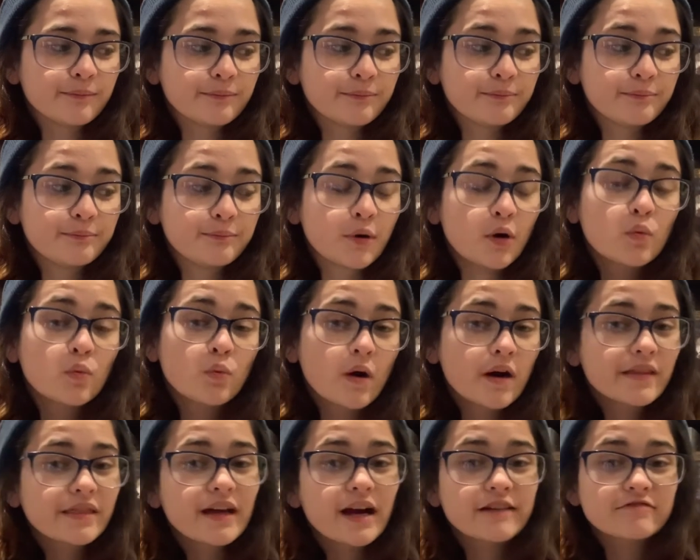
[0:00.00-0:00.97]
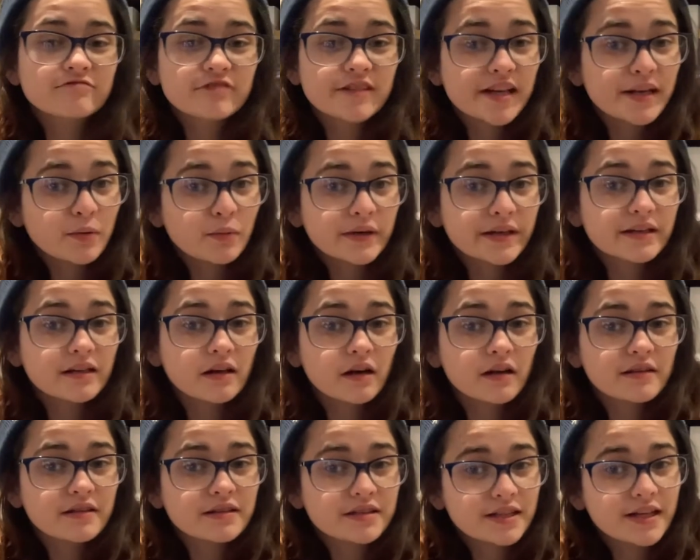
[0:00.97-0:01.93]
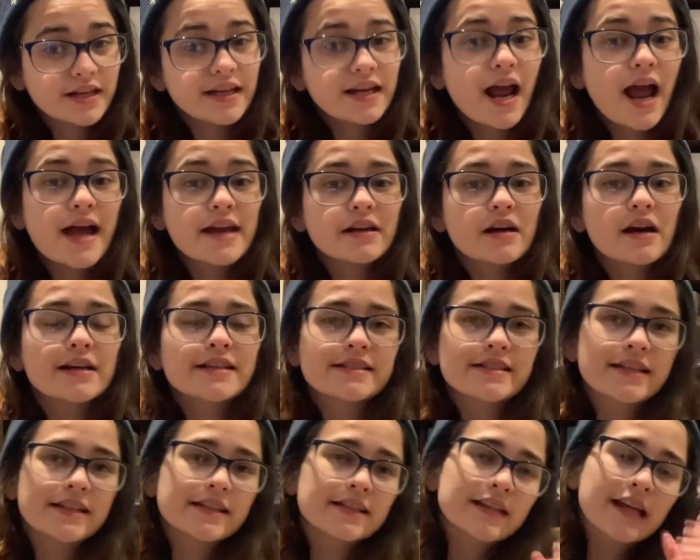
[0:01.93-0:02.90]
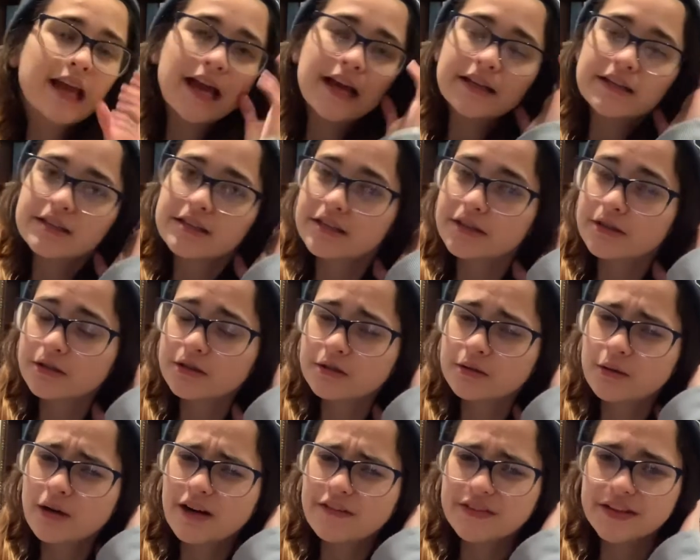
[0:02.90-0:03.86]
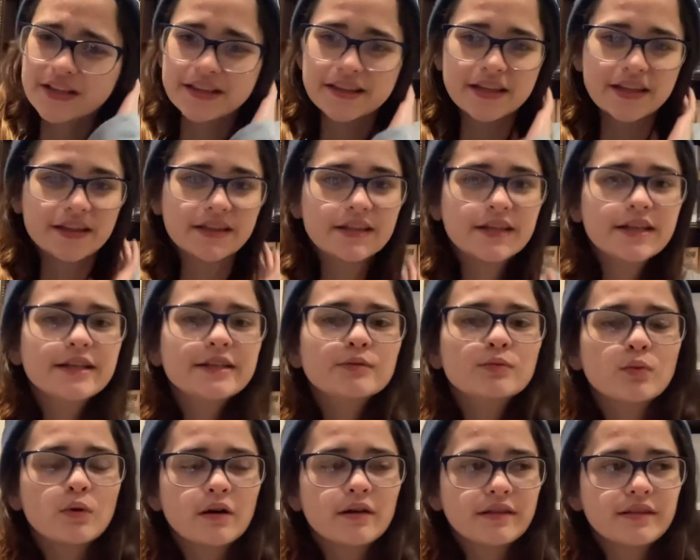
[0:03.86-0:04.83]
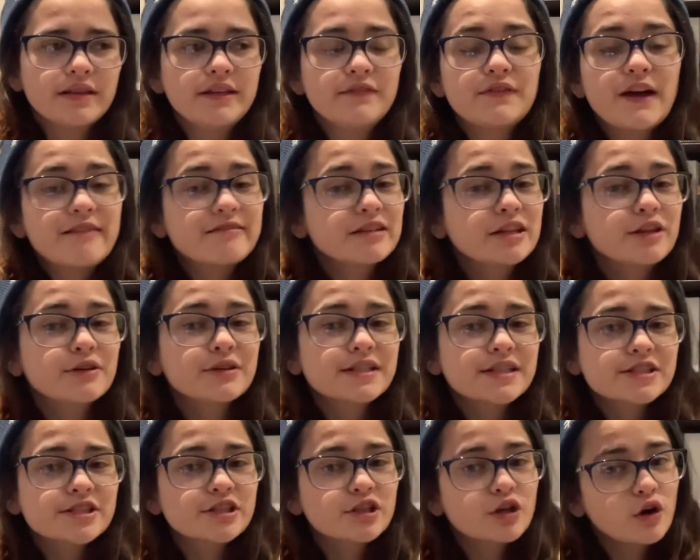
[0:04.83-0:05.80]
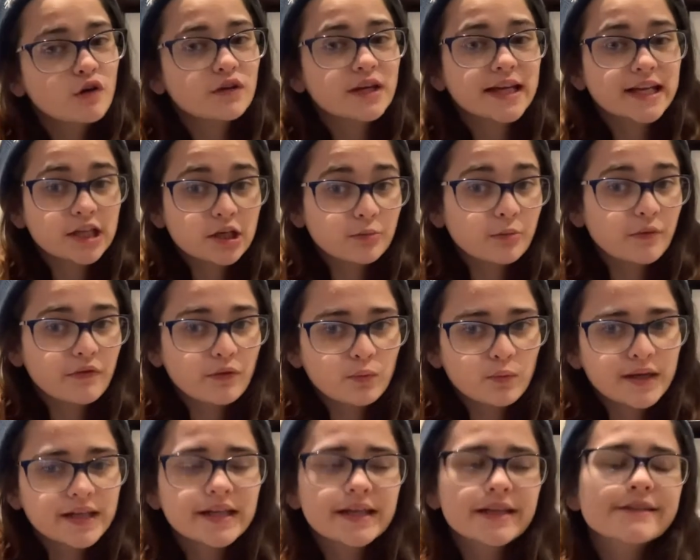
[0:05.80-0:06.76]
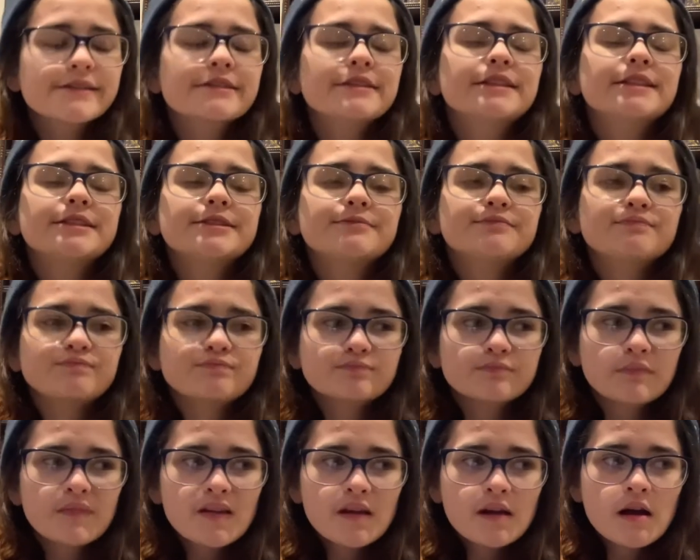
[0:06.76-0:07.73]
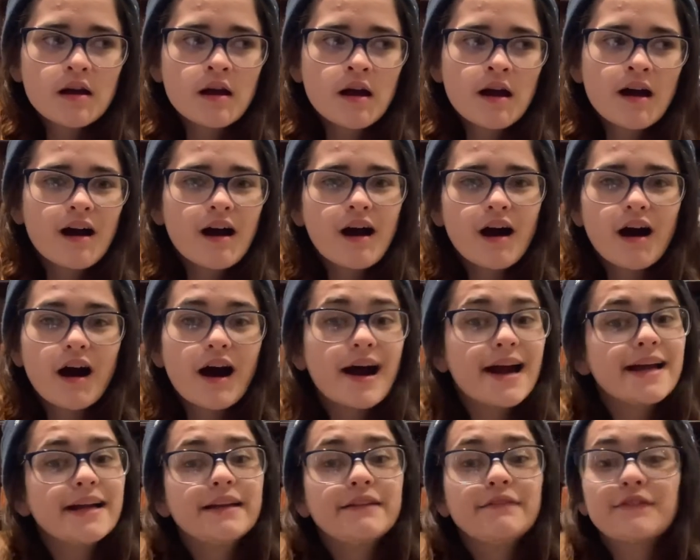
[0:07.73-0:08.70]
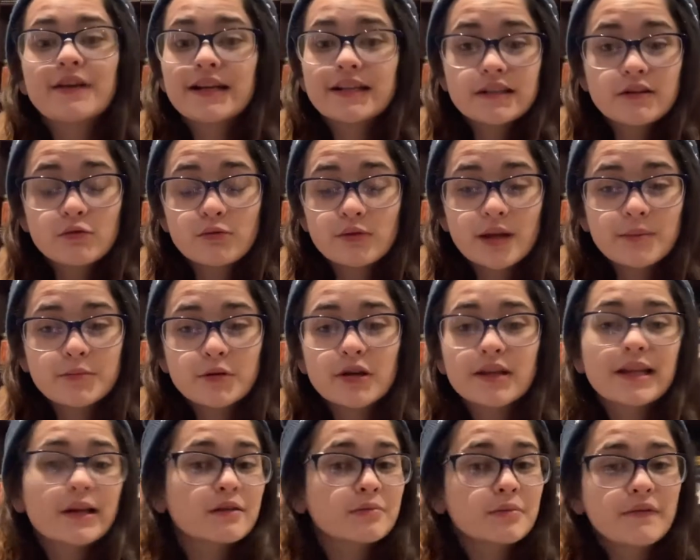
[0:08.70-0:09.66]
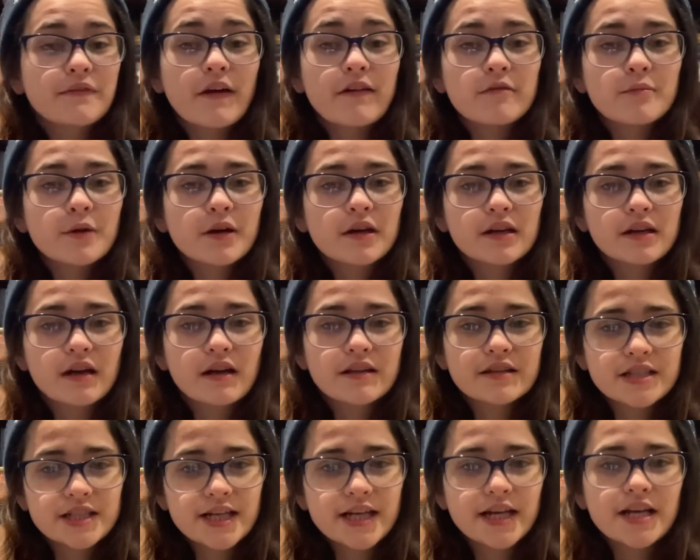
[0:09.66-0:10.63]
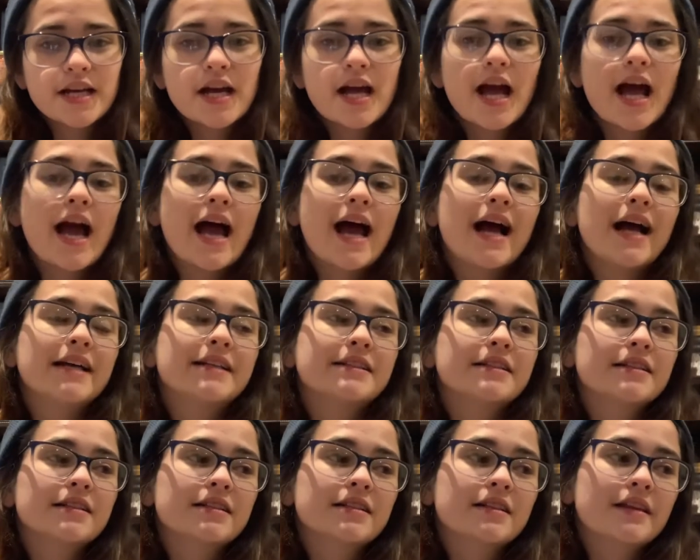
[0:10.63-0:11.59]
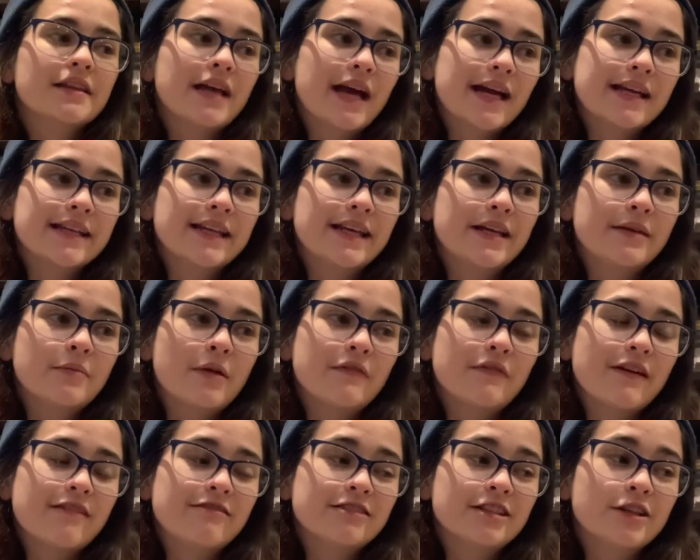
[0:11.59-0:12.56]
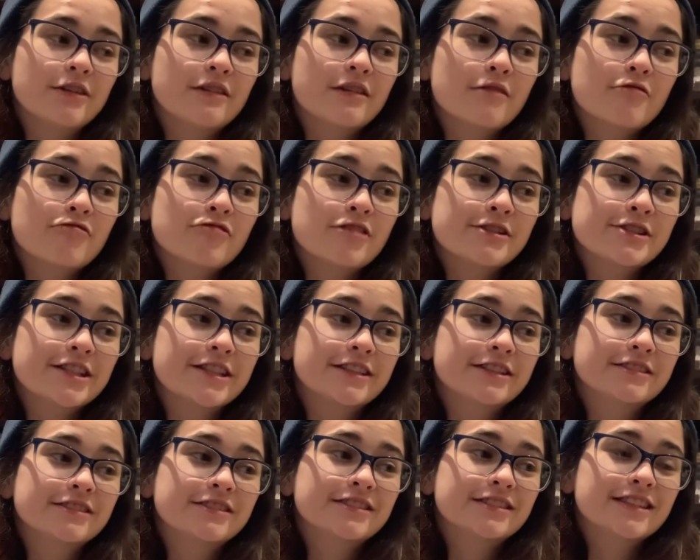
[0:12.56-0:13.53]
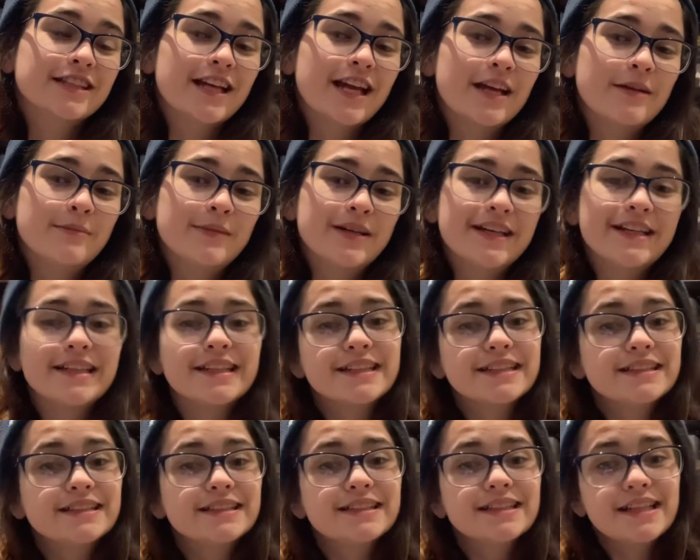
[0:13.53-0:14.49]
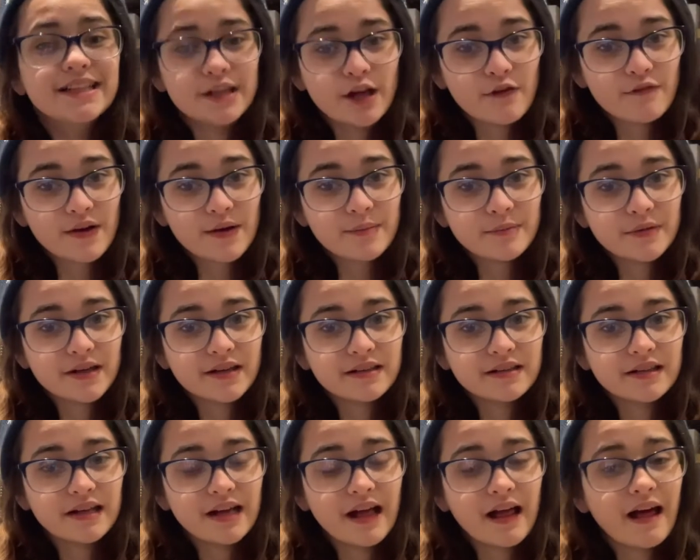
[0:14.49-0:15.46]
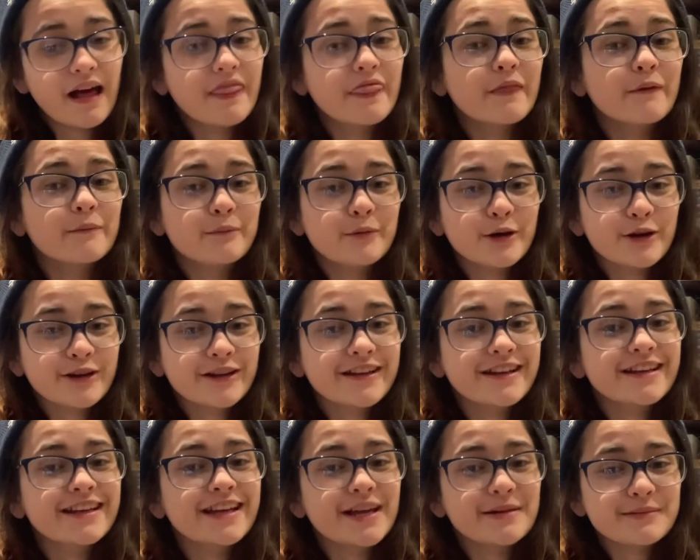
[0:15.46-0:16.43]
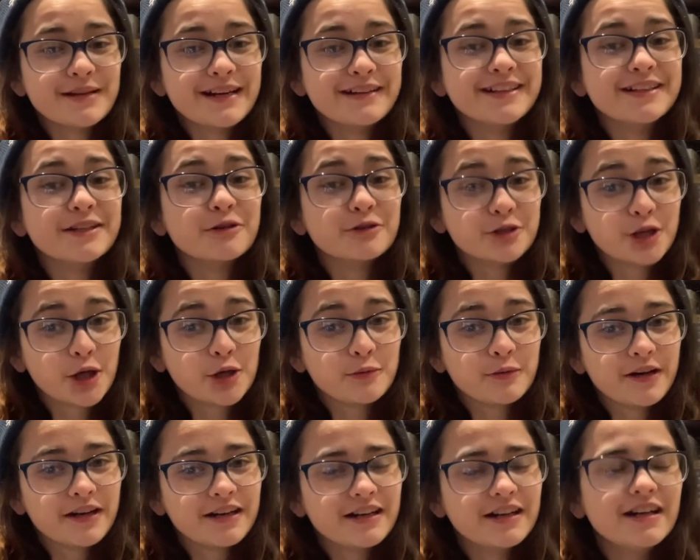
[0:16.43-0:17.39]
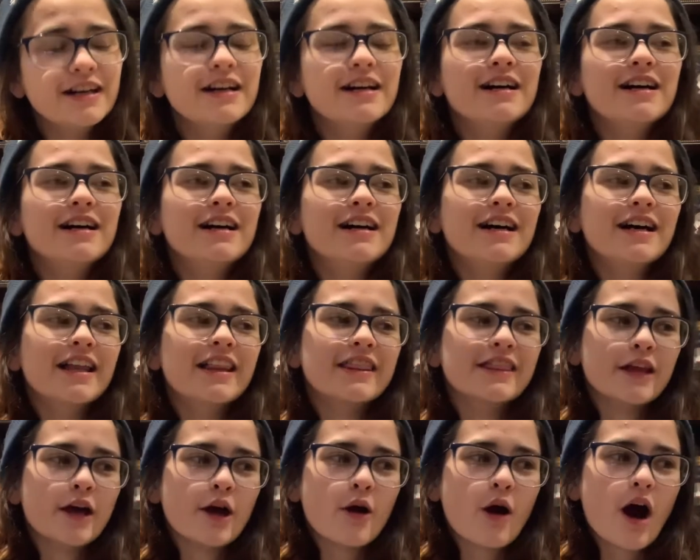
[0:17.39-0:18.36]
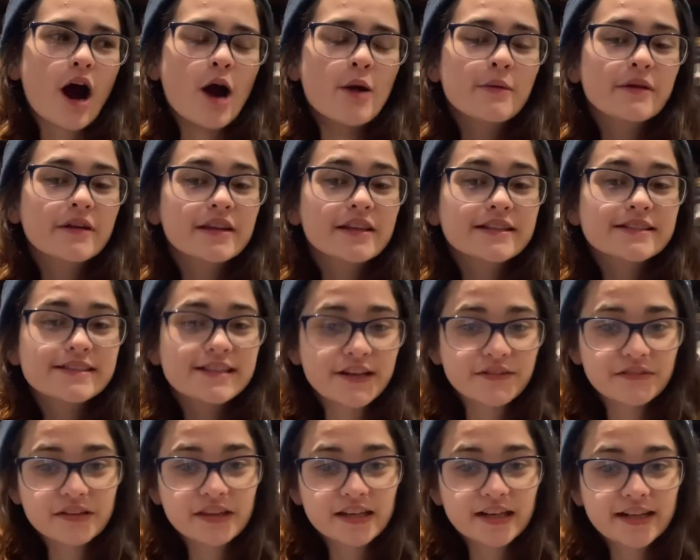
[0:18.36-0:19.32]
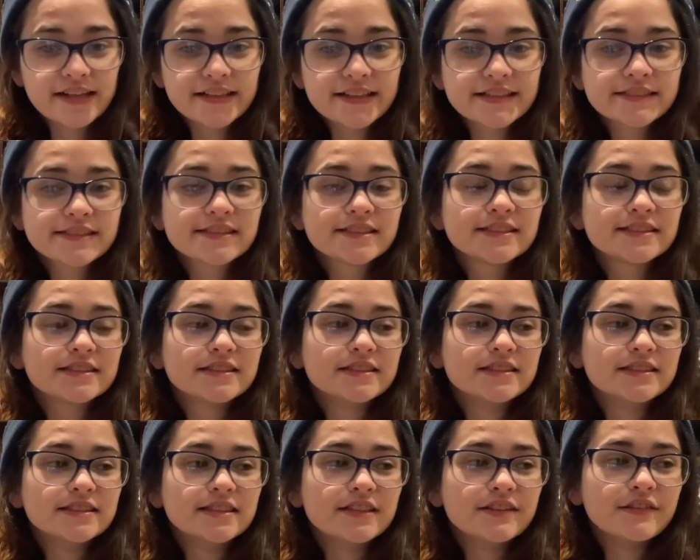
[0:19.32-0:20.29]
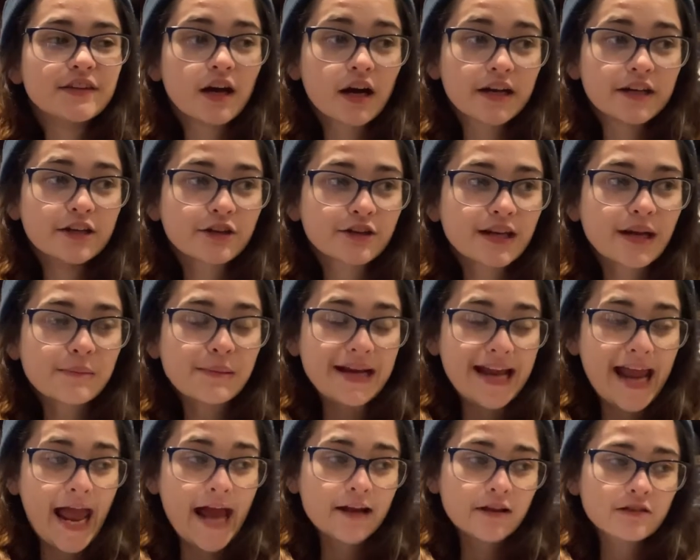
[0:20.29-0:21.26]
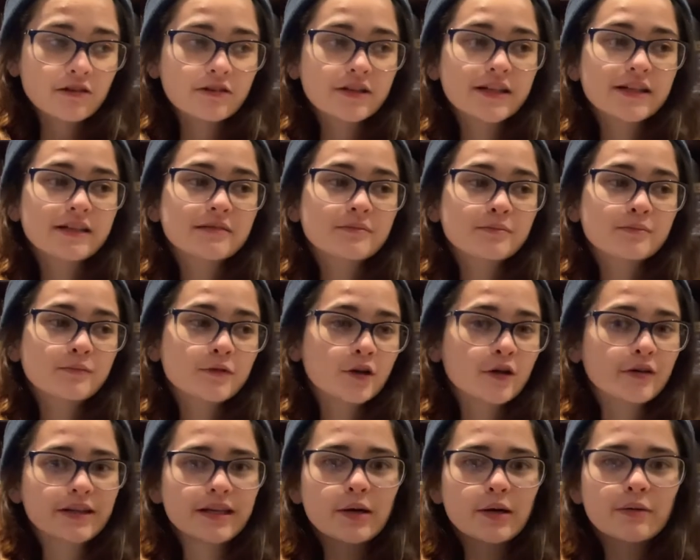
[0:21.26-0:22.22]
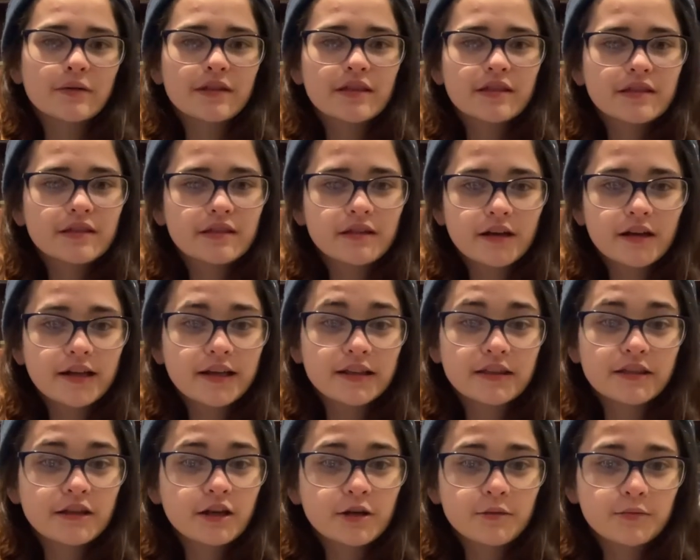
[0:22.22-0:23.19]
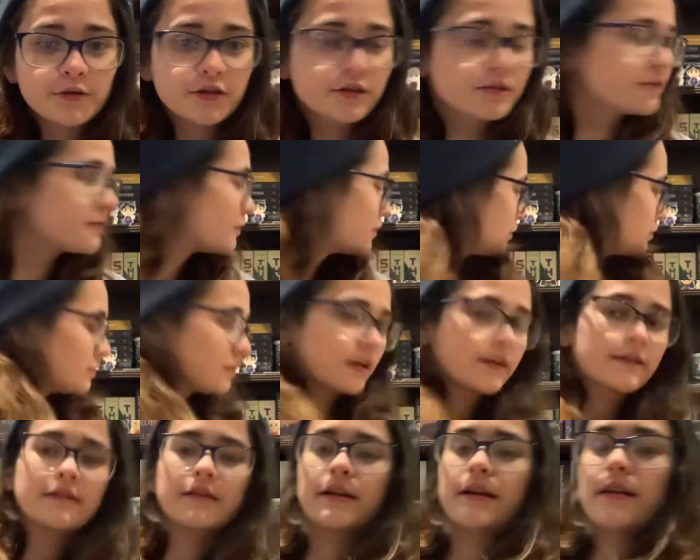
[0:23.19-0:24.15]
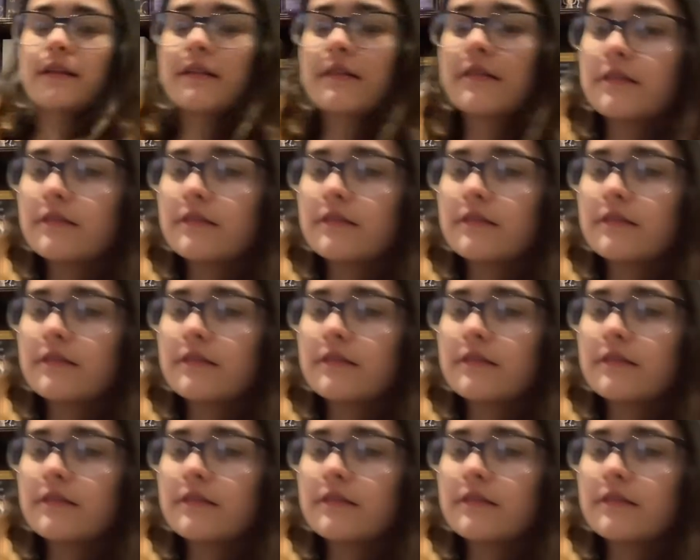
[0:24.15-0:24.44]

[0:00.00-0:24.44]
But one that I really wanted last year and I didn't get until I think this year was the Fairy Loot edition of Kingdom of the Wicked. I fell in love with that book. That was my favourite book of last year, and sadly my Fairy Loot subscription came in November and the book came out in October. So I was devastated that I couldn't get my hands on it because it's so beautiful. Like, it's